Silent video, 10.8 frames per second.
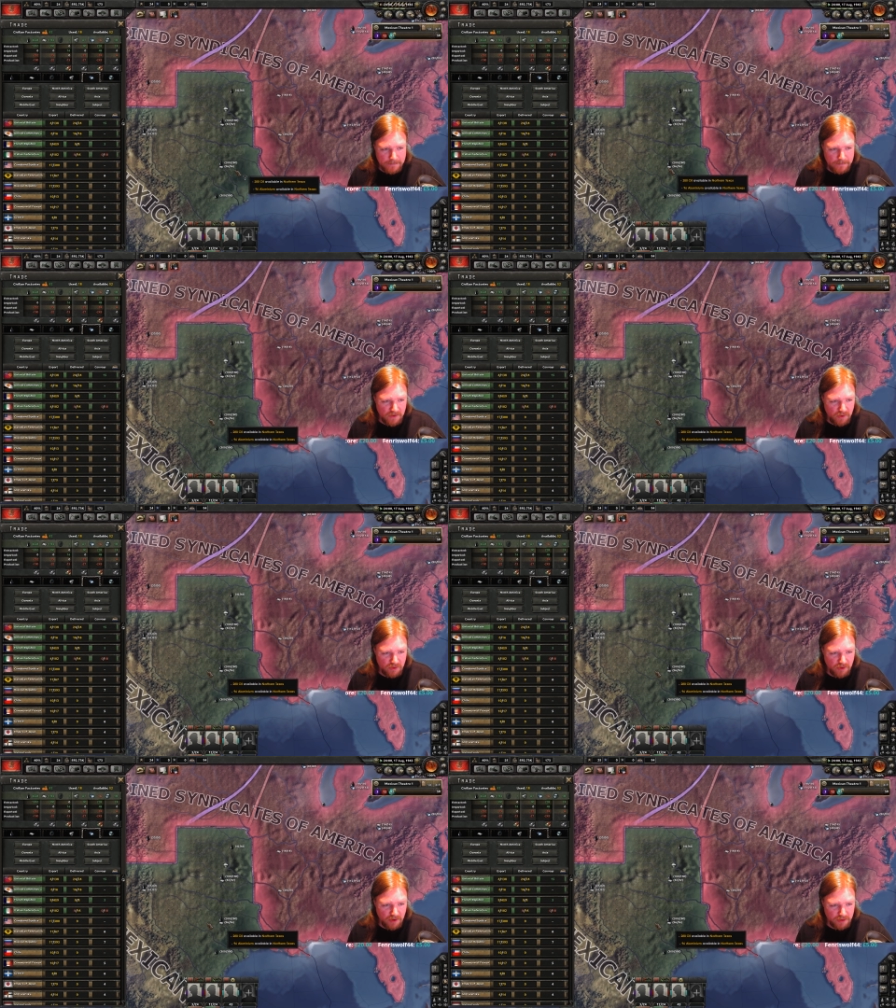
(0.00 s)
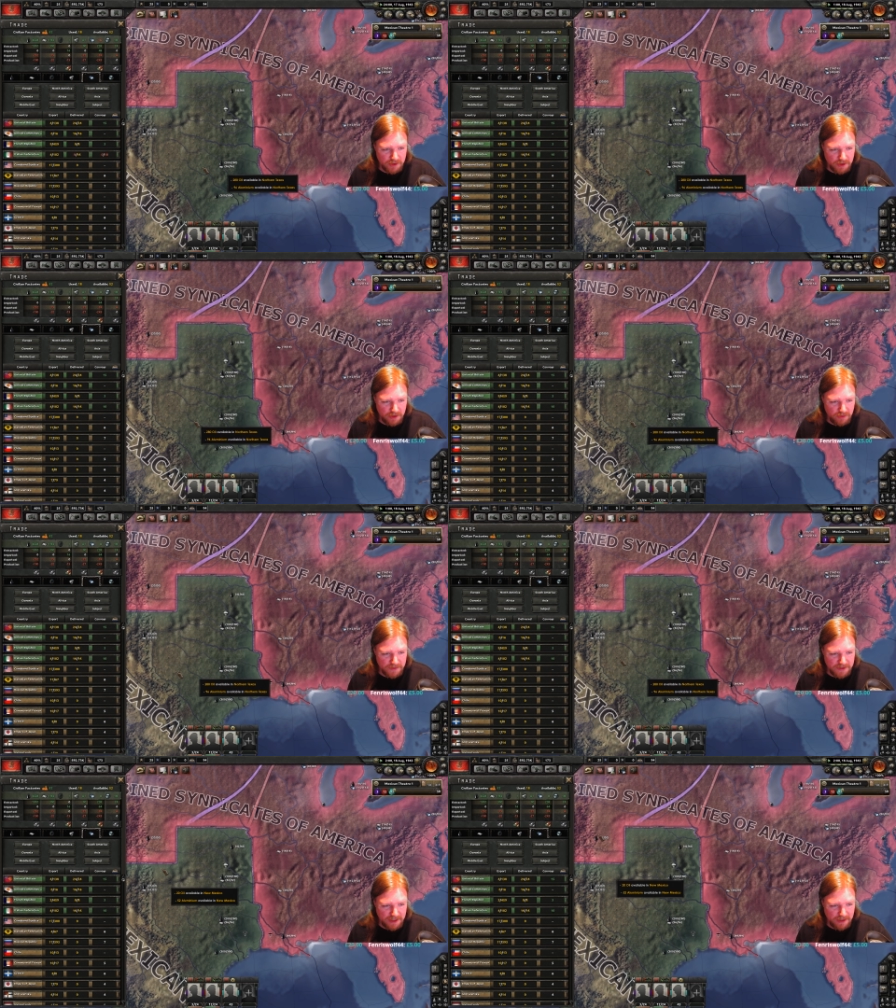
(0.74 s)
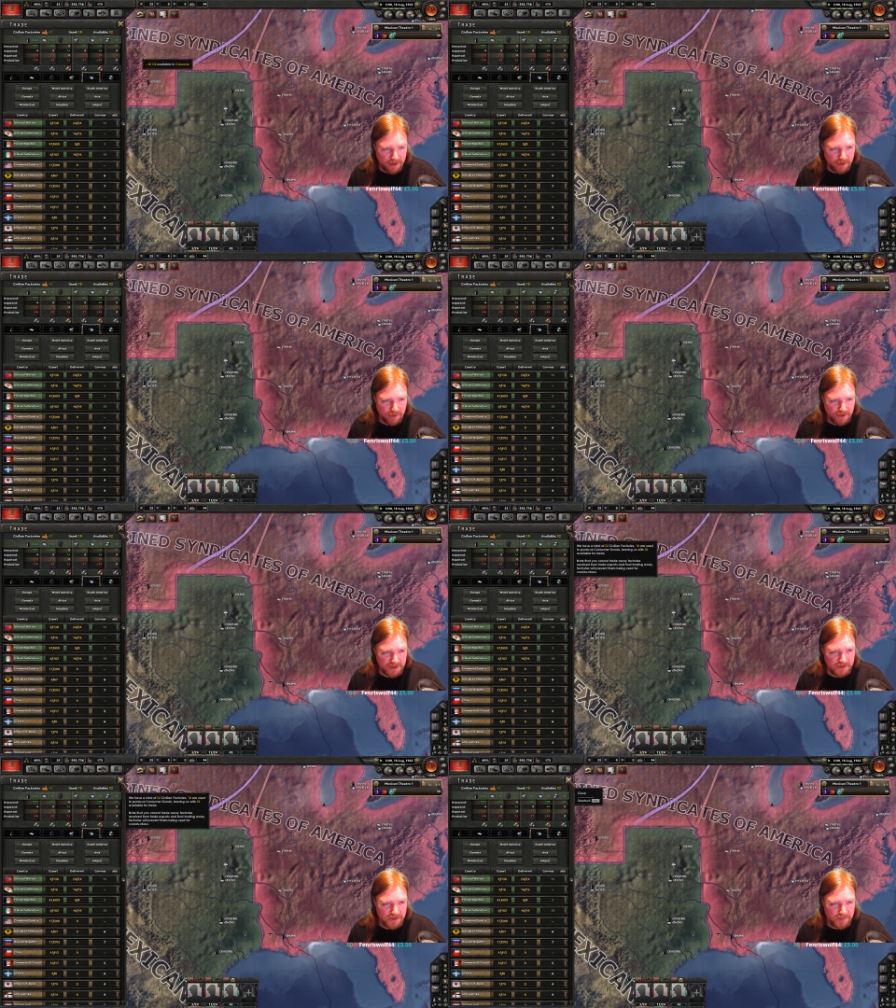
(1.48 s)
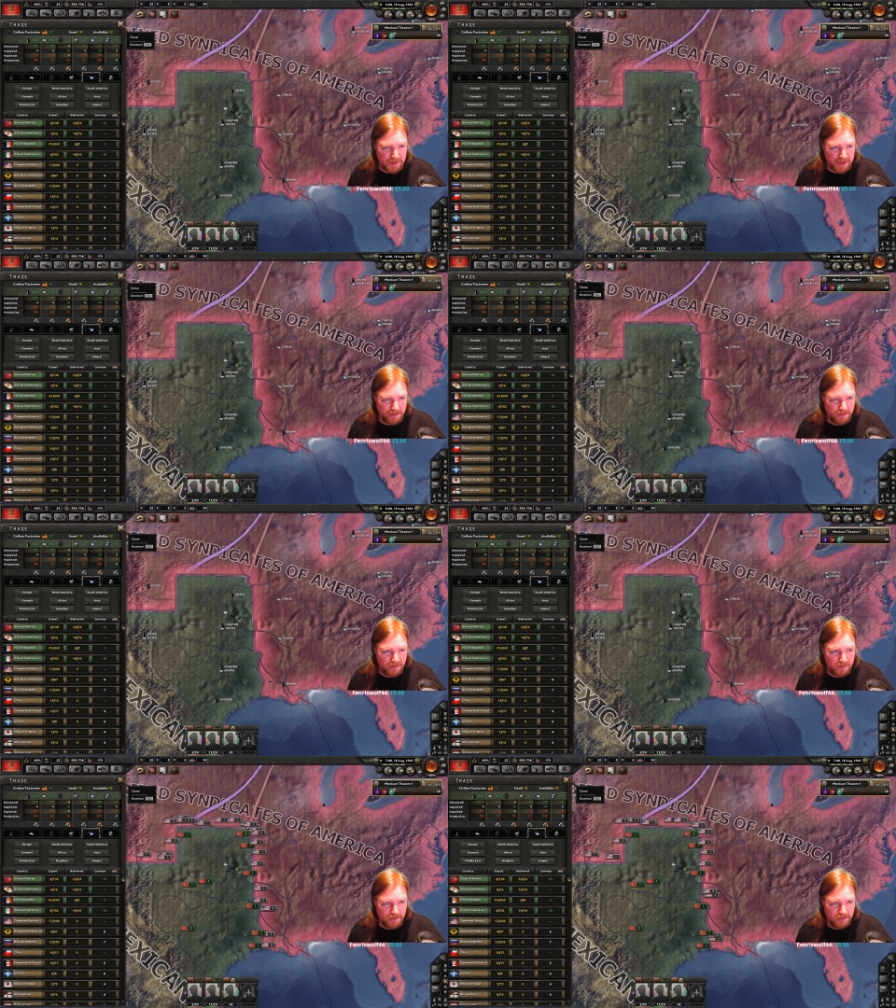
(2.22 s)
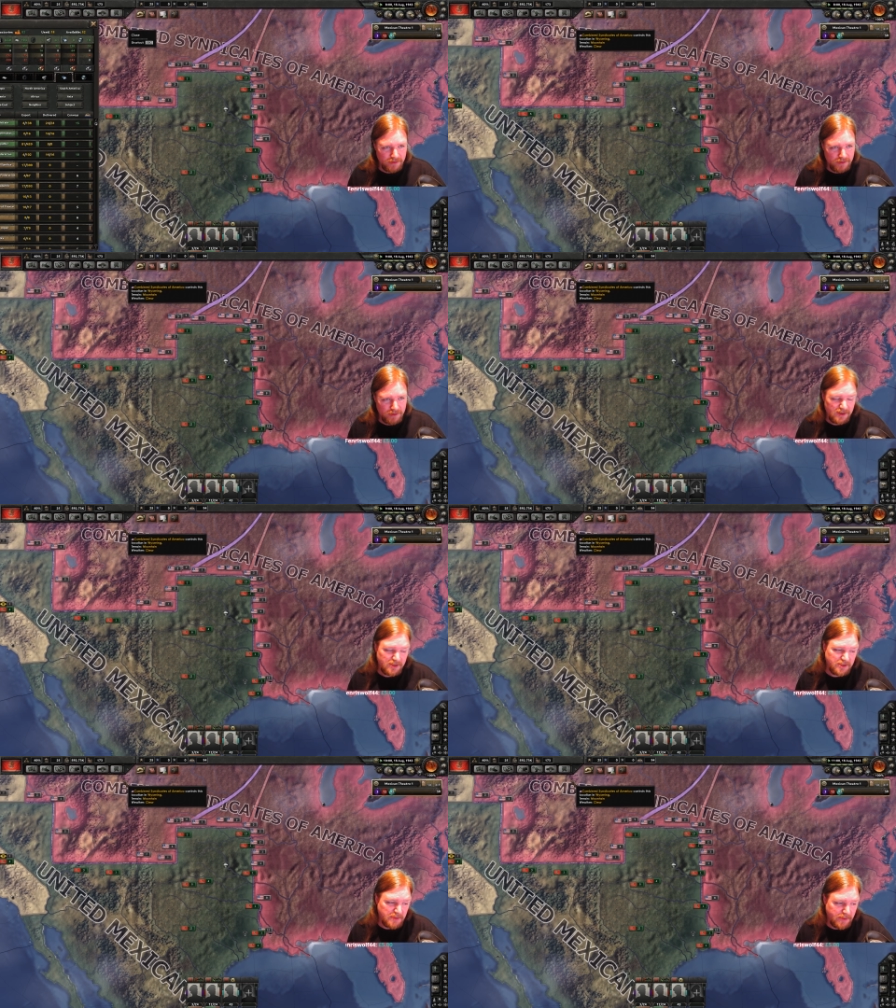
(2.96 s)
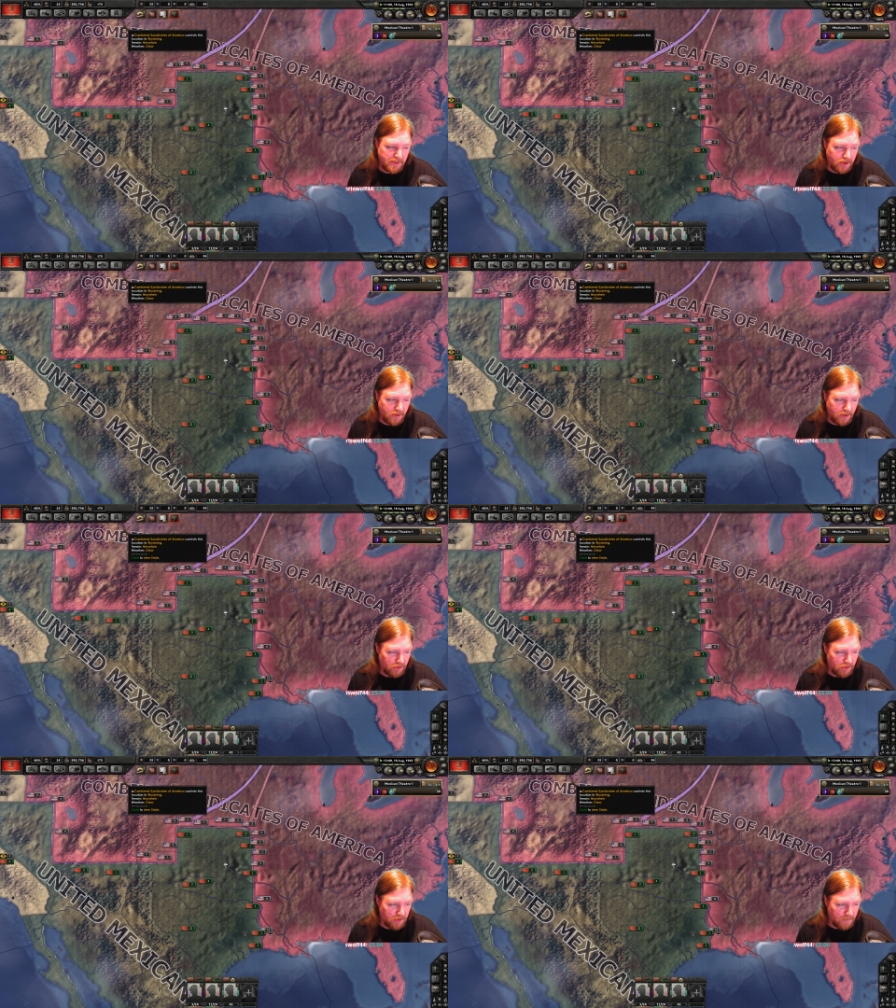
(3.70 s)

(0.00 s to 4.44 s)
Although it was one hundred percent increased speed. So maybe not, I don't know.